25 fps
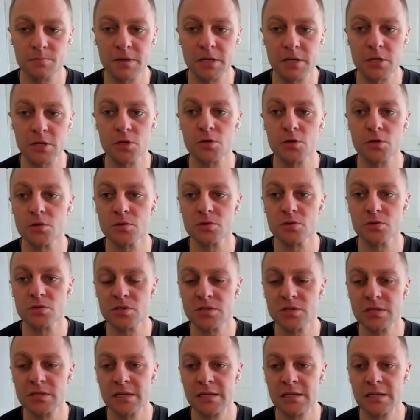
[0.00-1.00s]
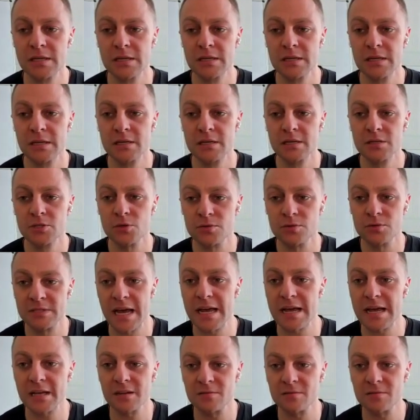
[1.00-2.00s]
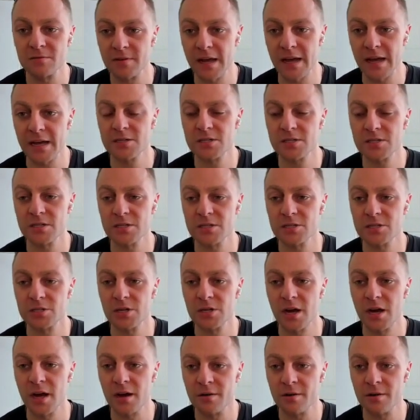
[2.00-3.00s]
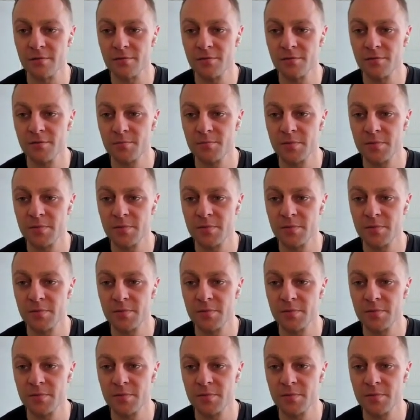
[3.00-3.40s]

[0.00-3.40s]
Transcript: being used to take advantage of